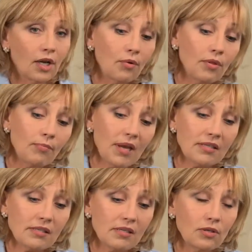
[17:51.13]
You know, the
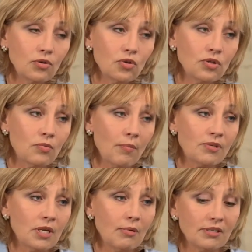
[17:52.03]
bases in New Jersey
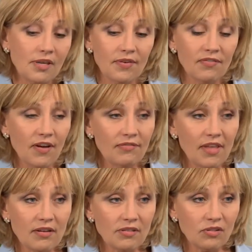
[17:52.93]
represent about
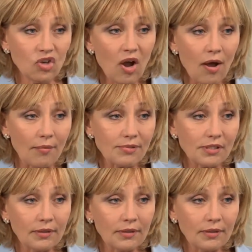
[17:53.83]
75,000 jobs.